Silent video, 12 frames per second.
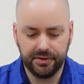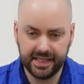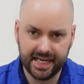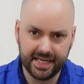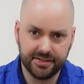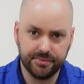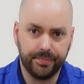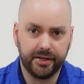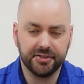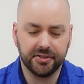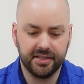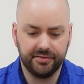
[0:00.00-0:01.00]
They're nice and
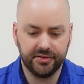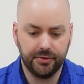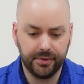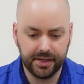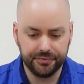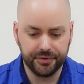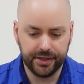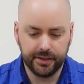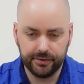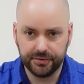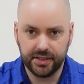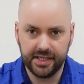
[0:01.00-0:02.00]
positive, so when you've got your
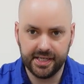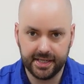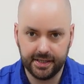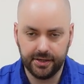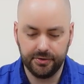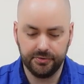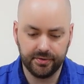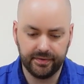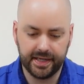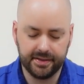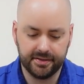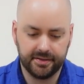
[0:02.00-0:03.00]
gloves on, you can use the
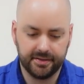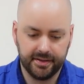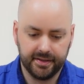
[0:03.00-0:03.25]
vents.